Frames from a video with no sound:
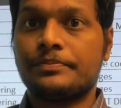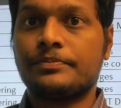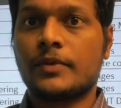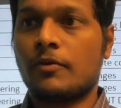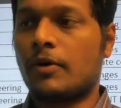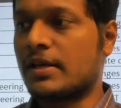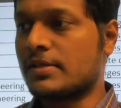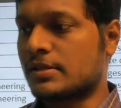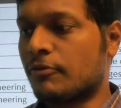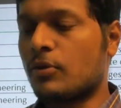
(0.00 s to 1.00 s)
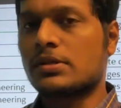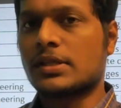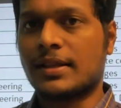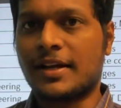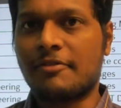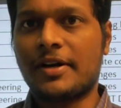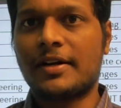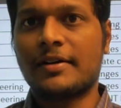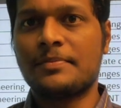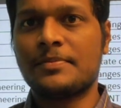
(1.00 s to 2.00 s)
What is the force on the rivet?
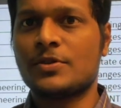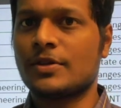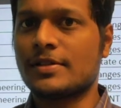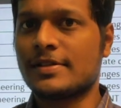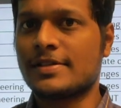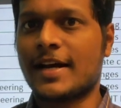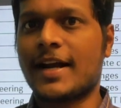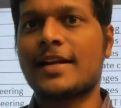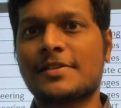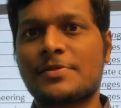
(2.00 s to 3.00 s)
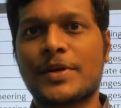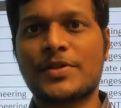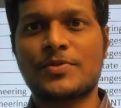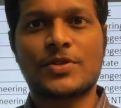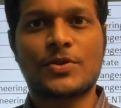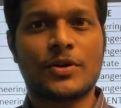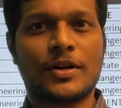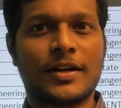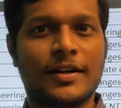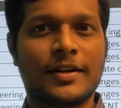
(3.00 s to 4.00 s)
So this is analysis based which
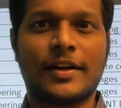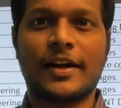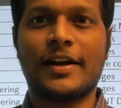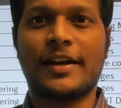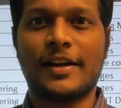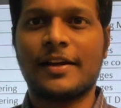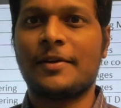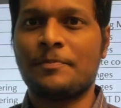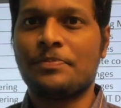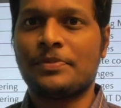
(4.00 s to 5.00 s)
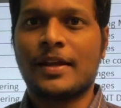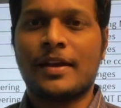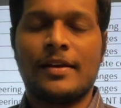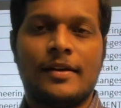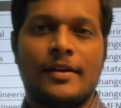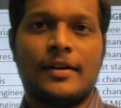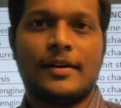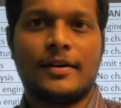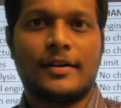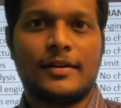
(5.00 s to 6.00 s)
don't uh, need any
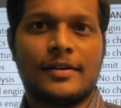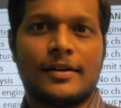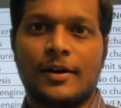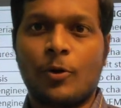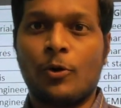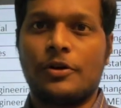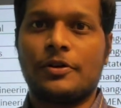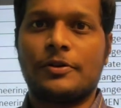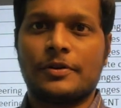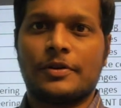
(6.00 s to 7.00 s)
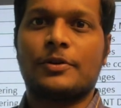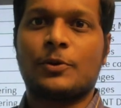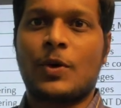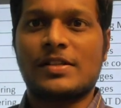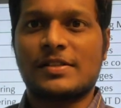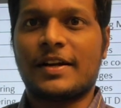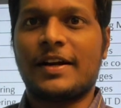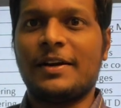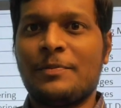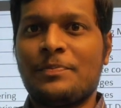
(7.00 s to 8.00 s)
uh, code uh, to answer,
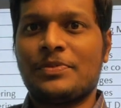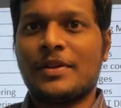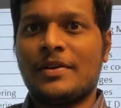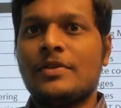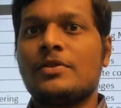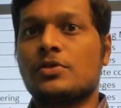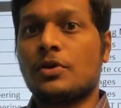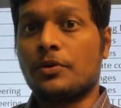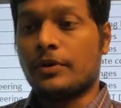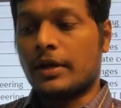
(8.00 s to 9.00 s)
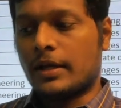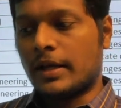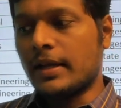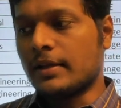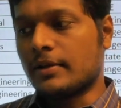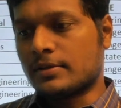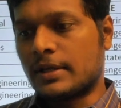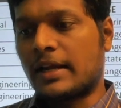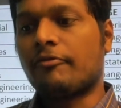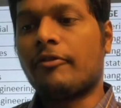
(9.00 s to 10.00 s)
right? So anything, so
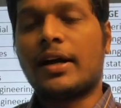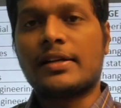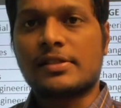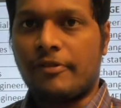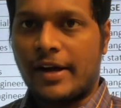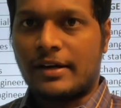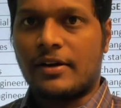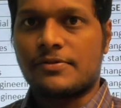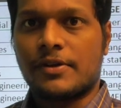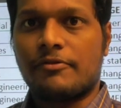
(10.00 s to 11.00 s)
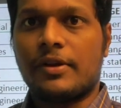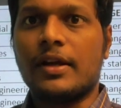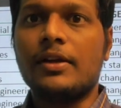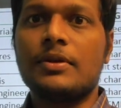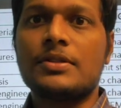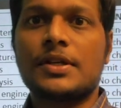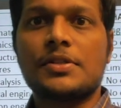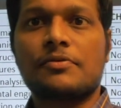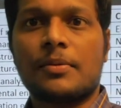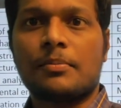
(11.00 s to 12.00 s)
like what is the factor of safety? It will change
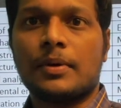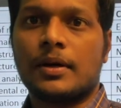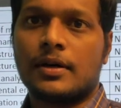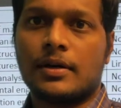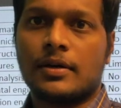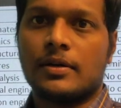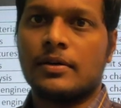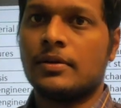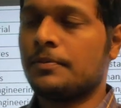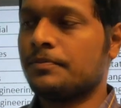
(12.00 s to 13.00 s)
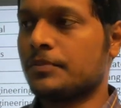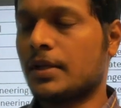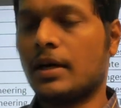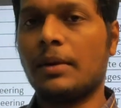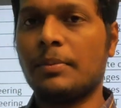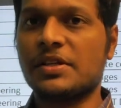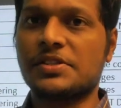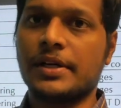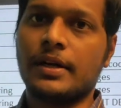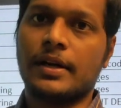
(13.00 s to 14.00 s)
from uh, limit
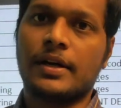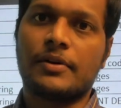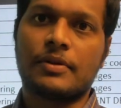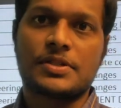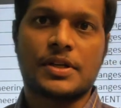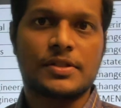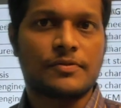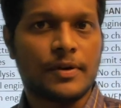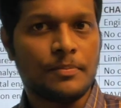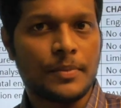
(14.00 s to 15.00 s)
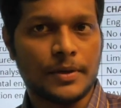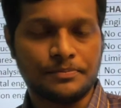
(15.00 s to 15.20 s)
state and it will change from